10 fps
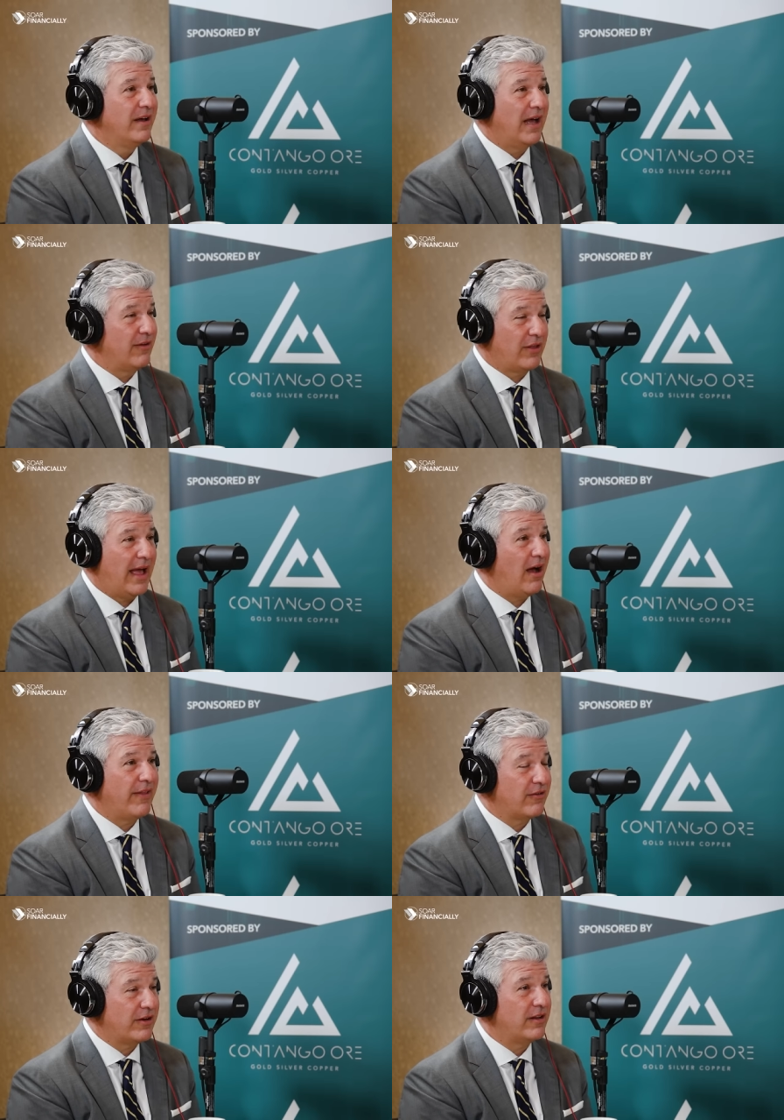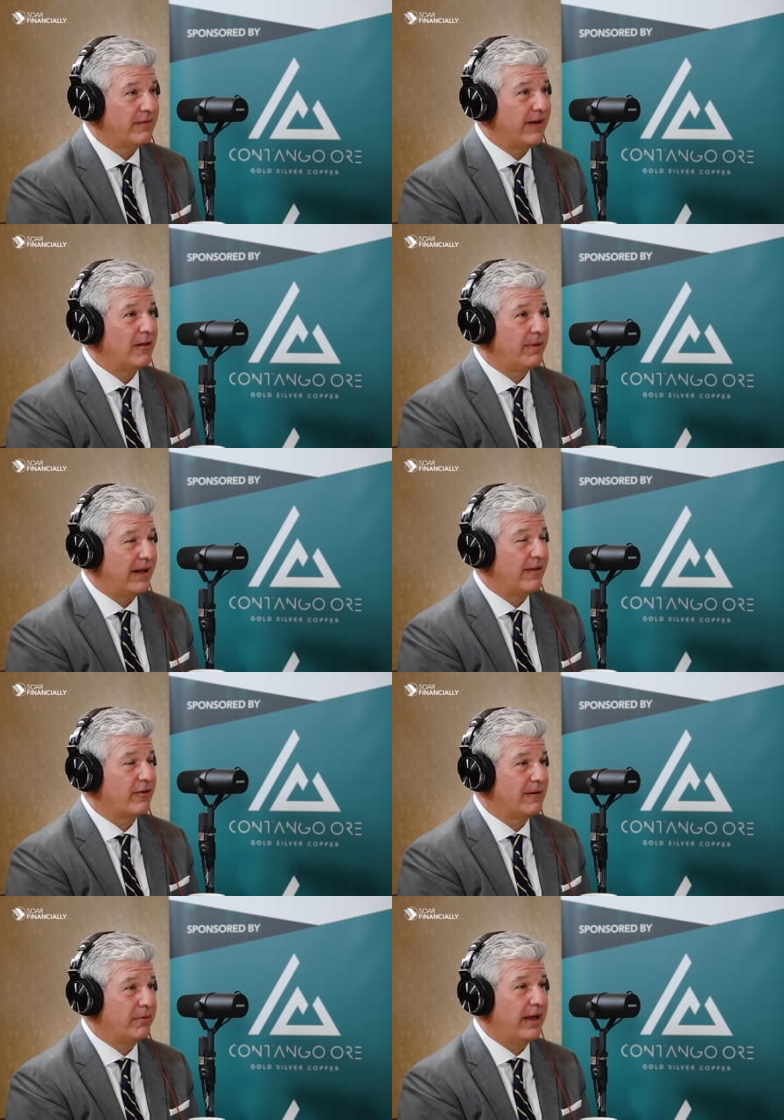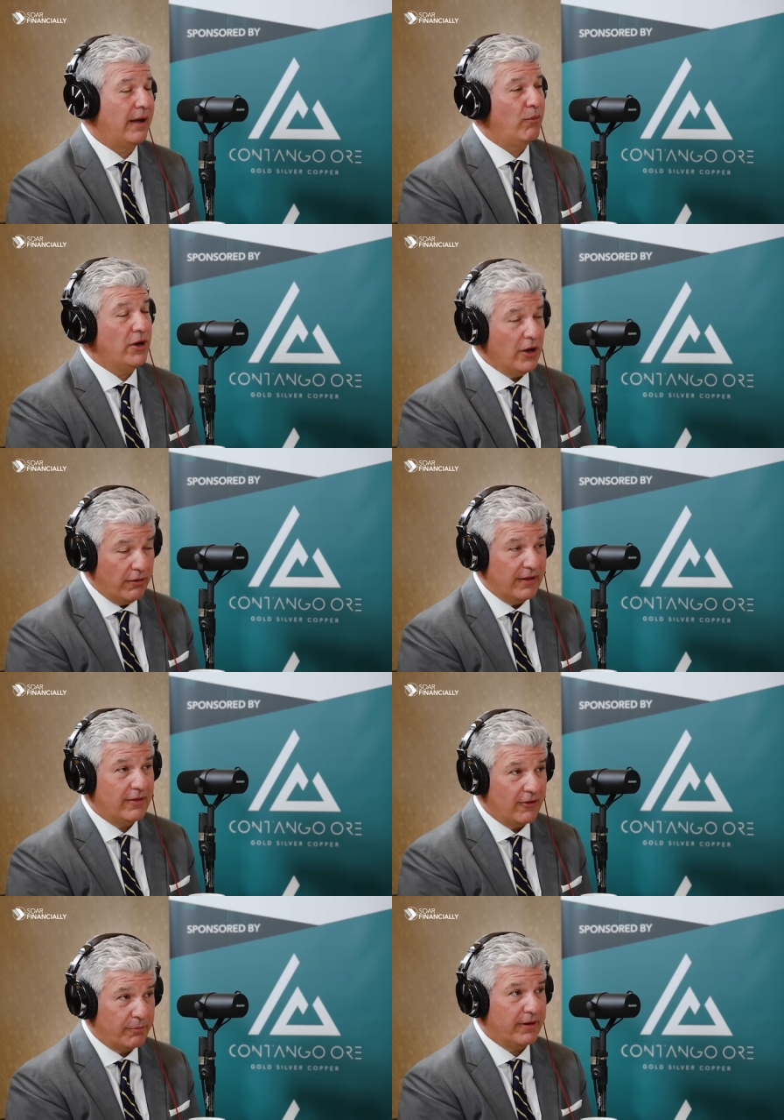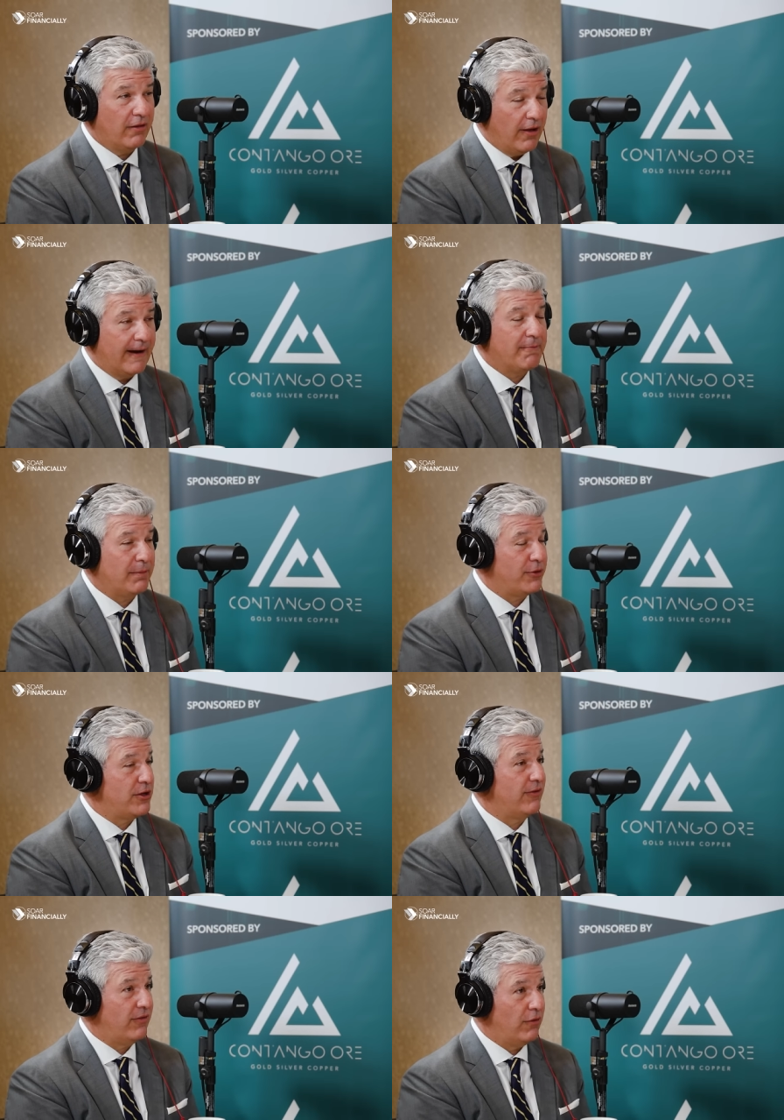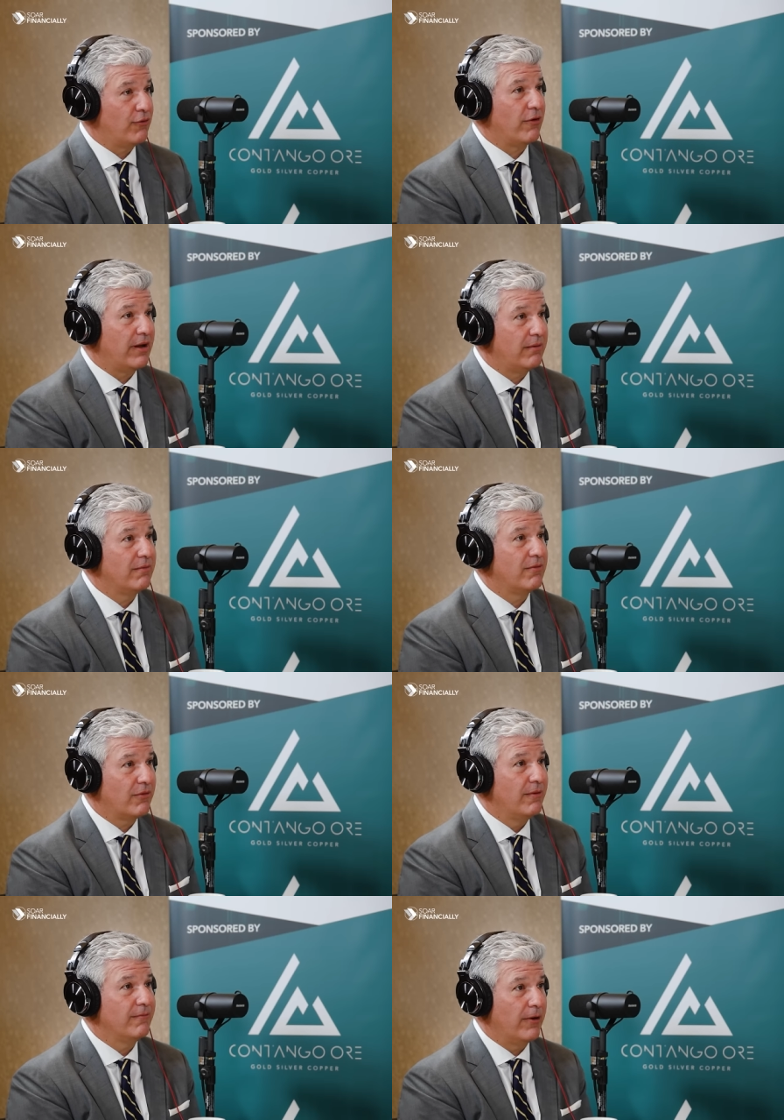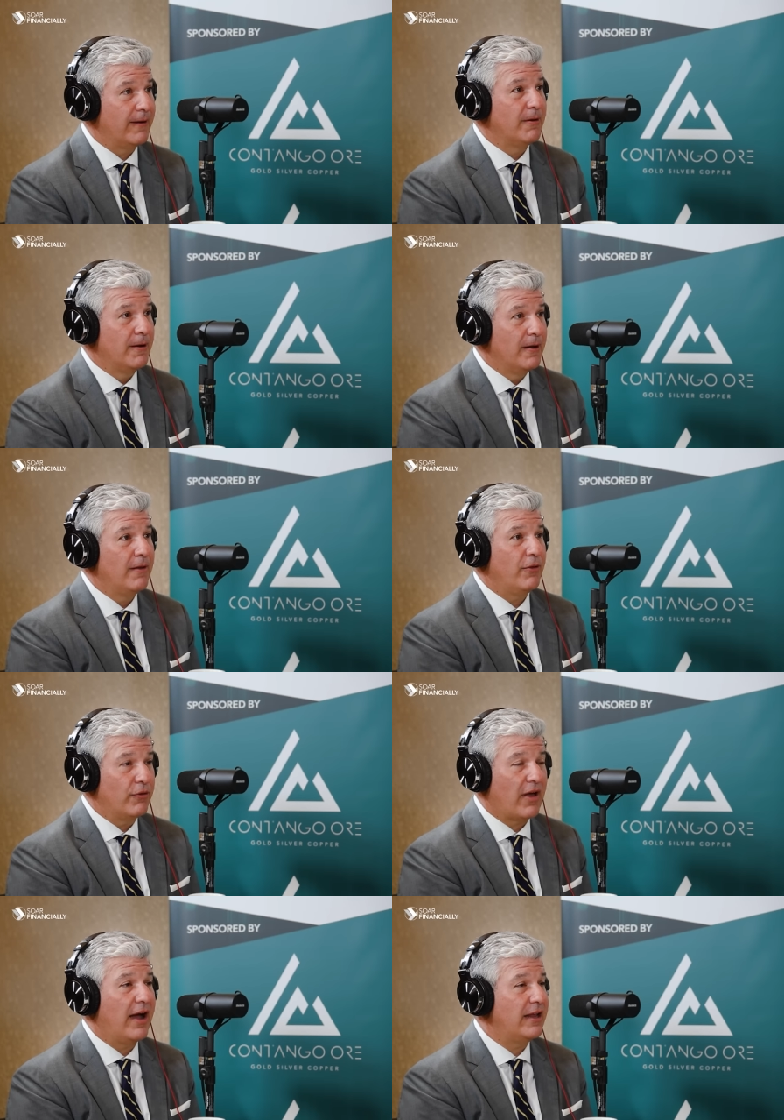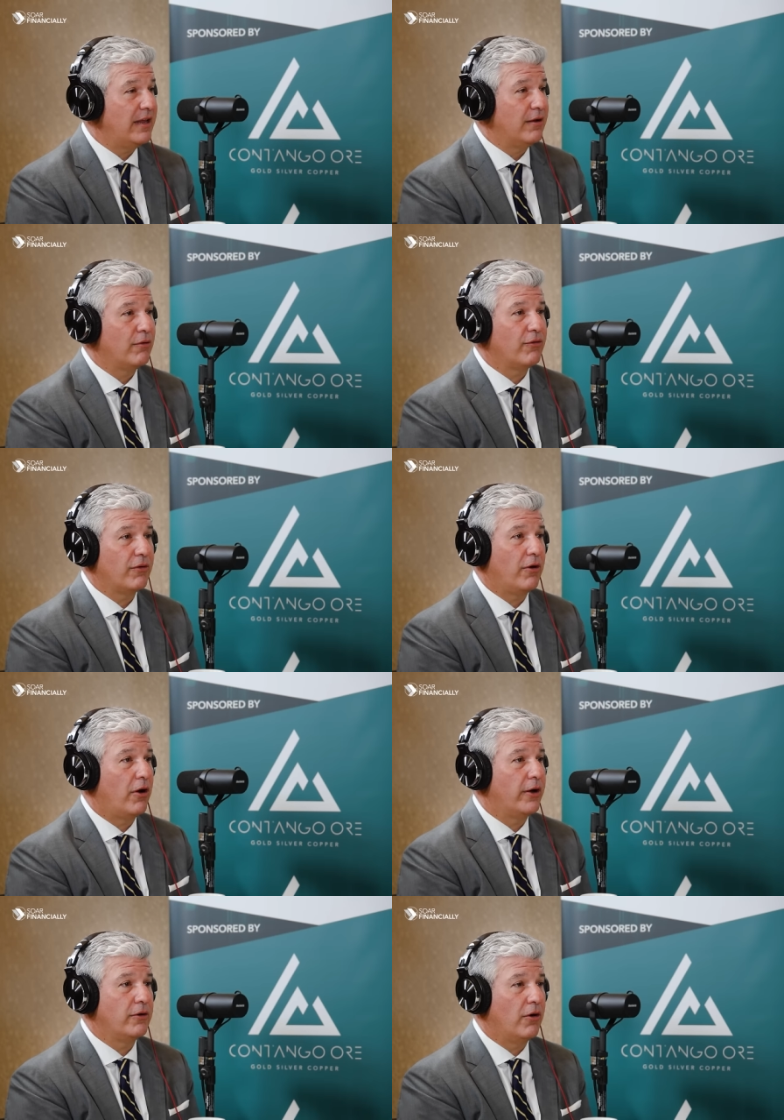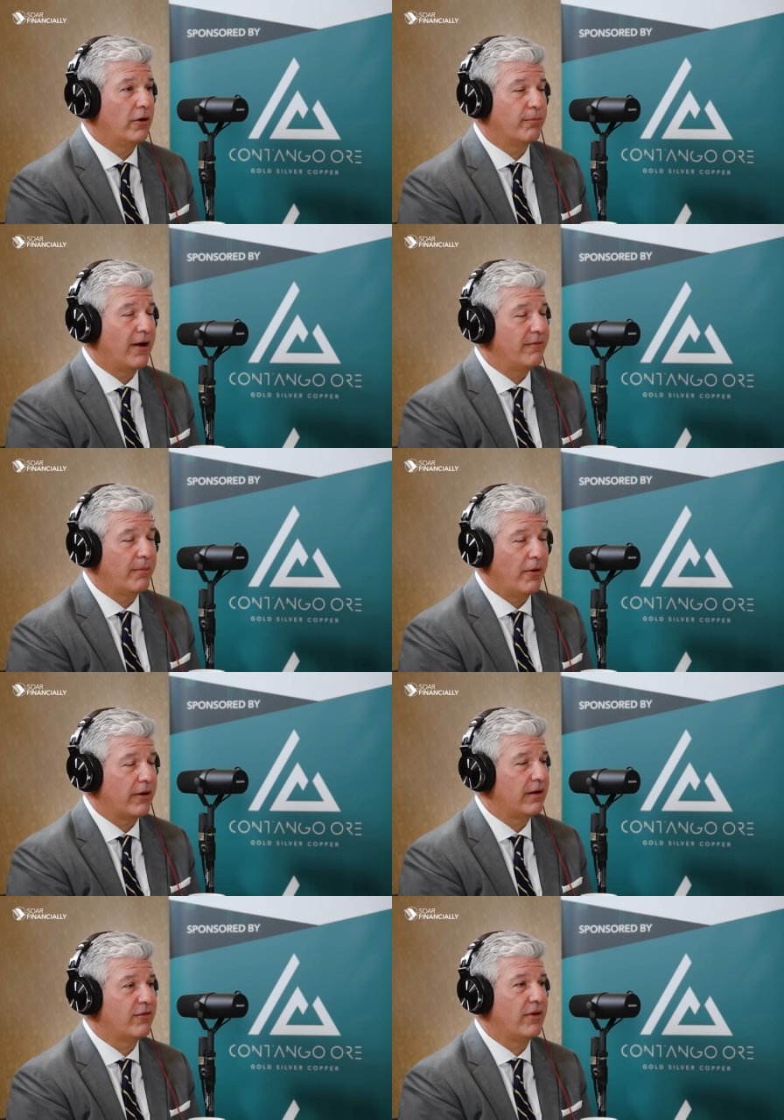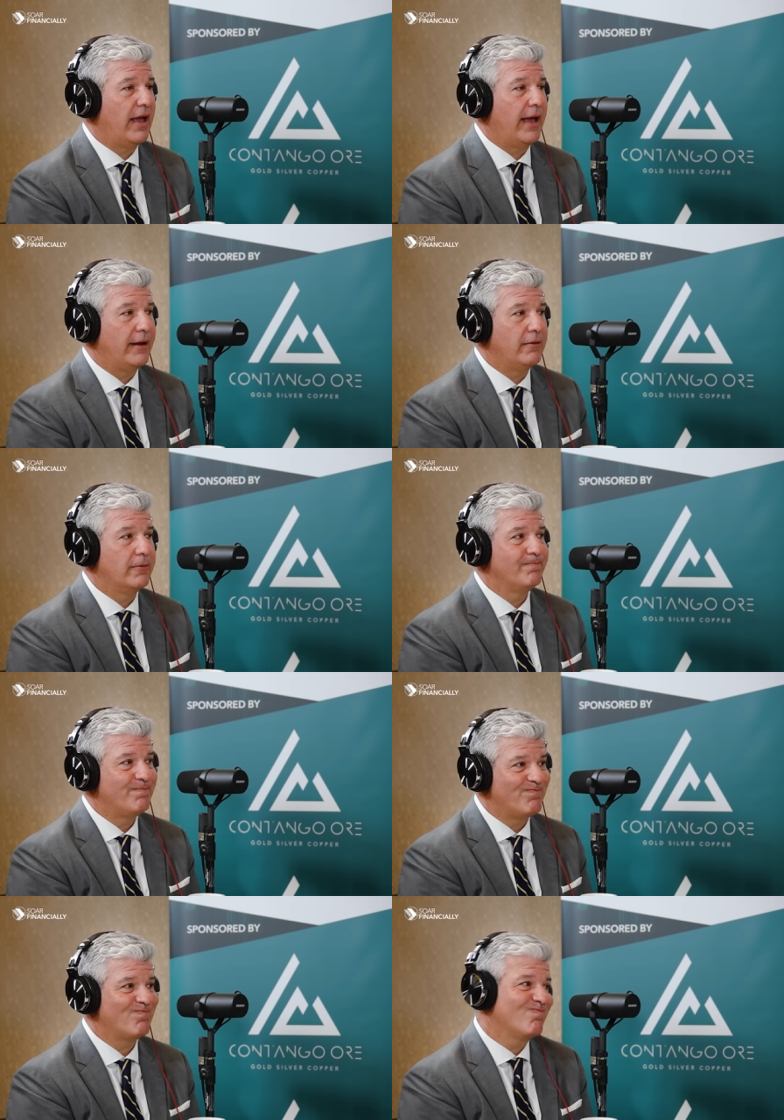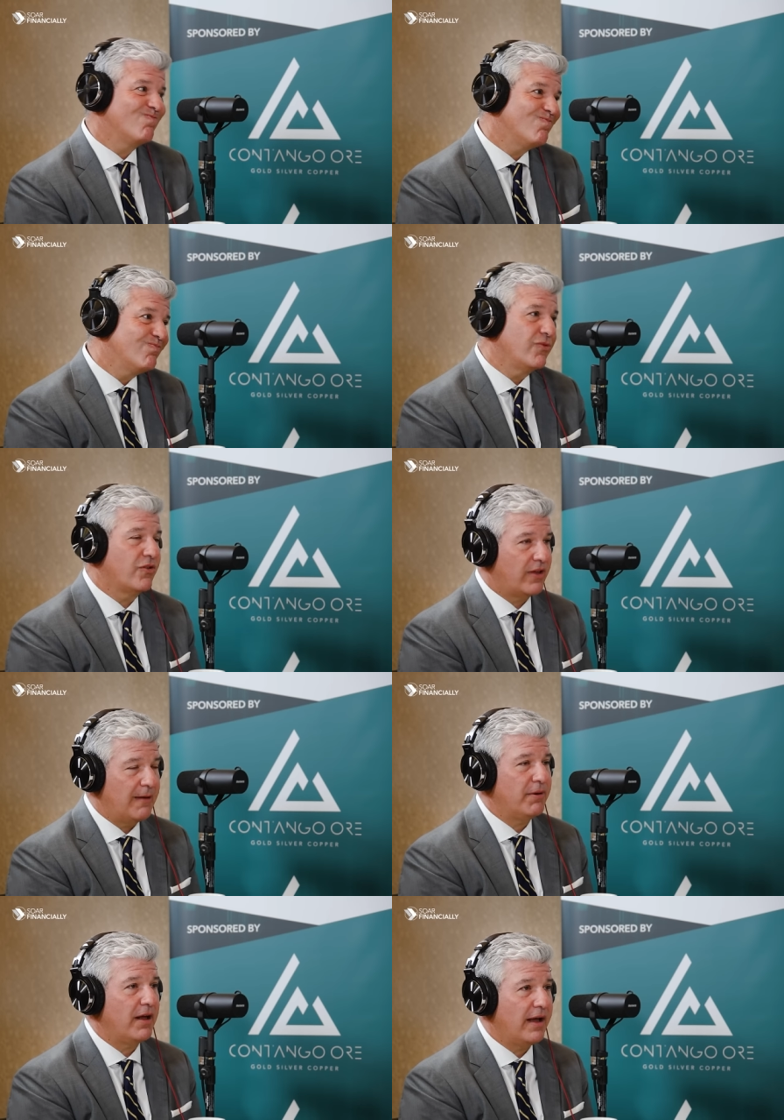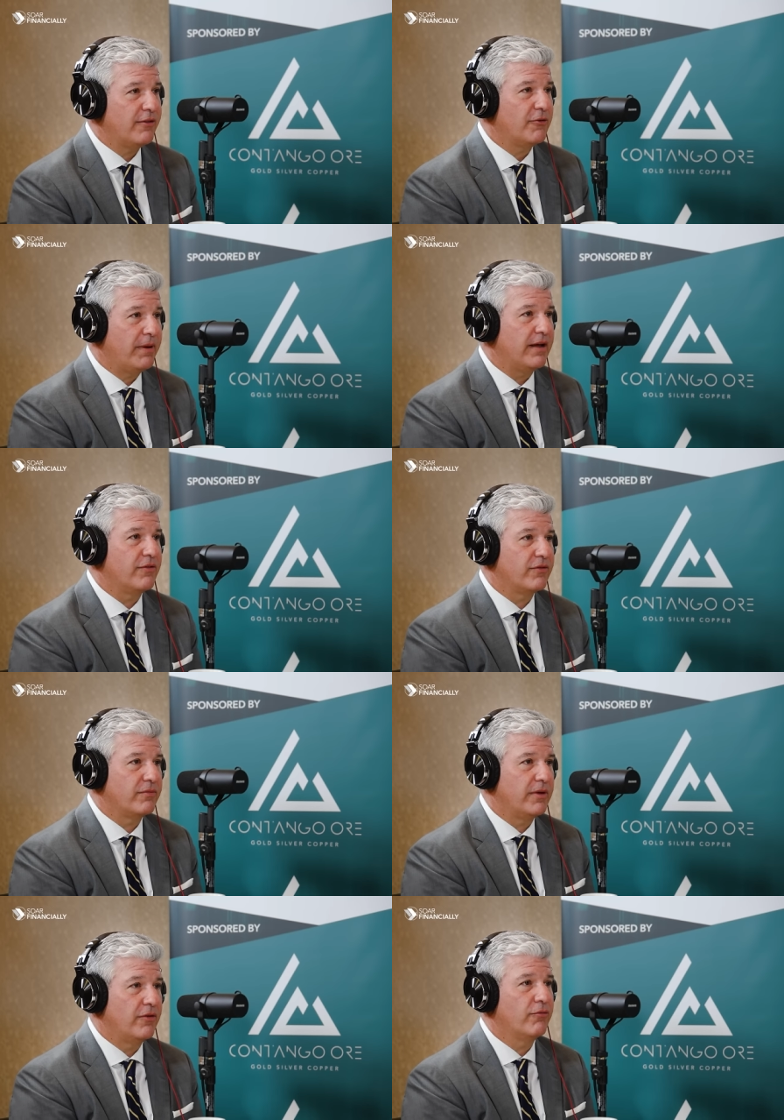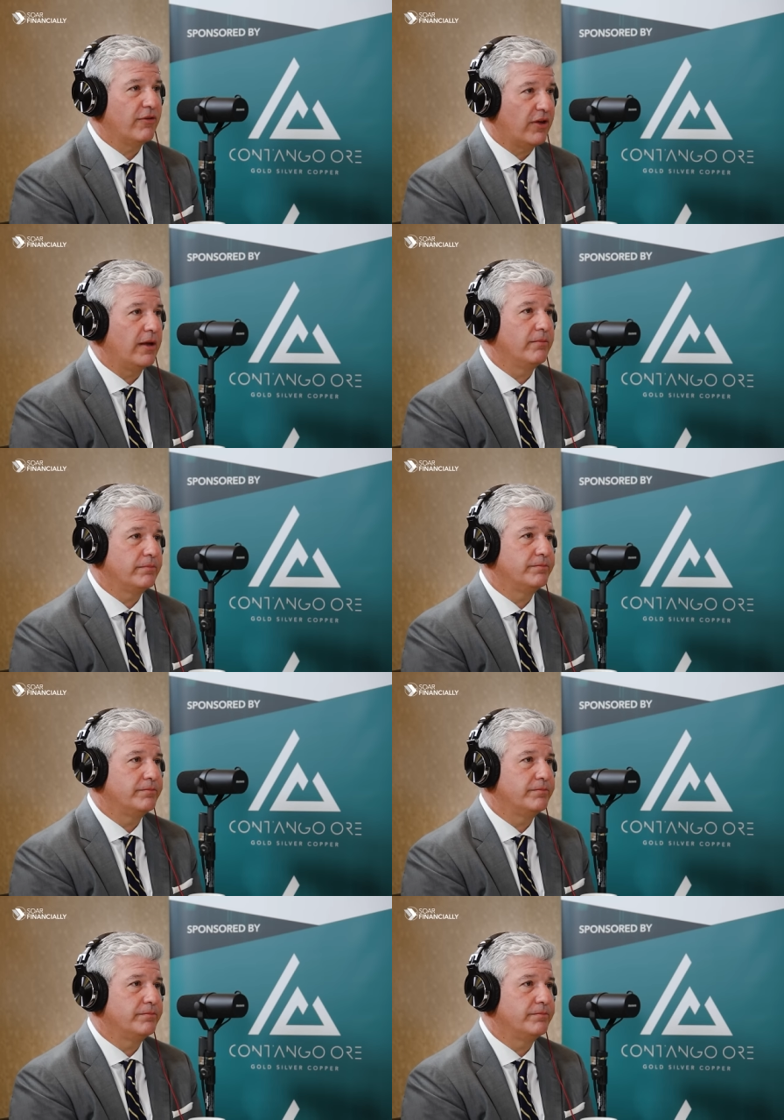as to how that's going to develop and how it's going to play. And we know that there's been a lot of people chasing those trades, right? There's high yields on private markets, and just keep an eye on the space. It's risky.